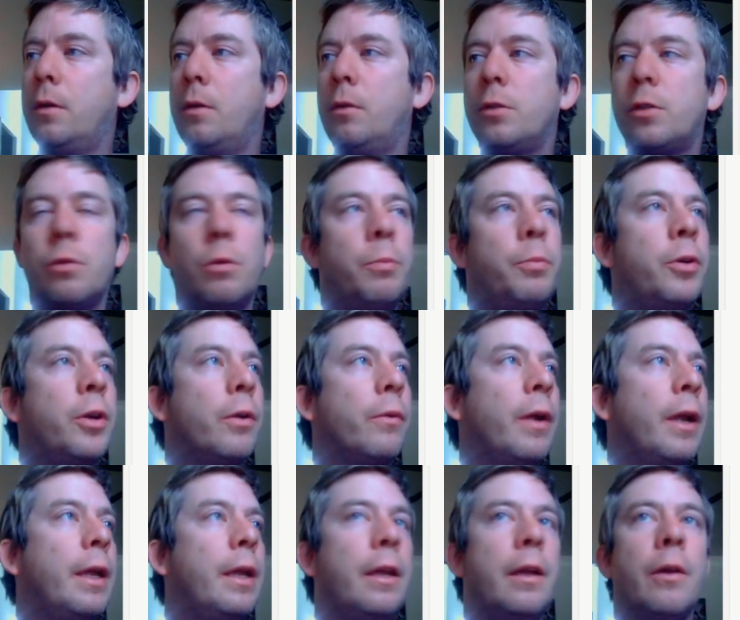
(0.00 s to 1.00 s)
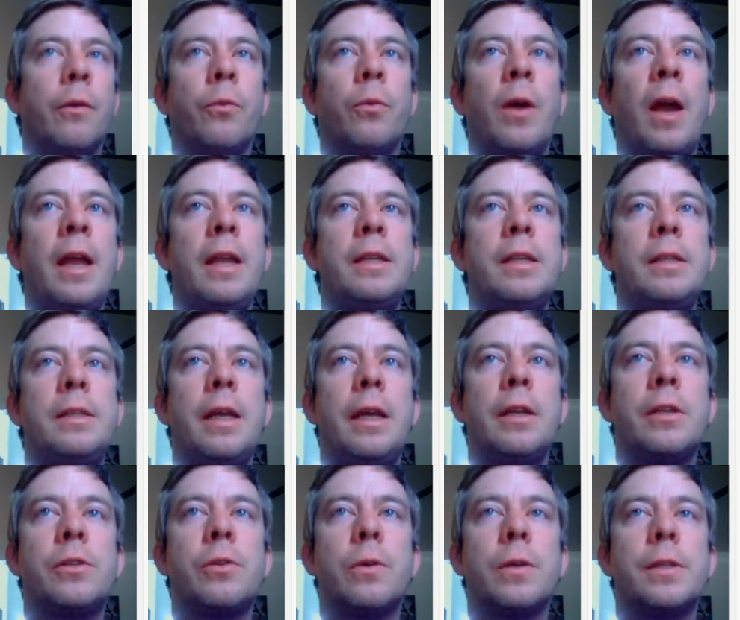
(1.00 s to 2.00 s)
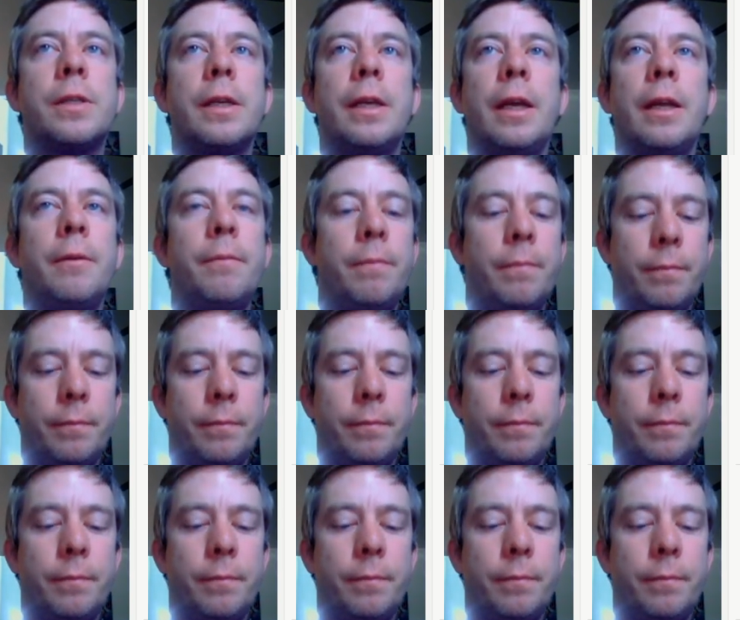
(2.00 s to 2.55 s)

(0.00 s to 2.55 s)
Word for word: So we'll put it right here. Write to data source again.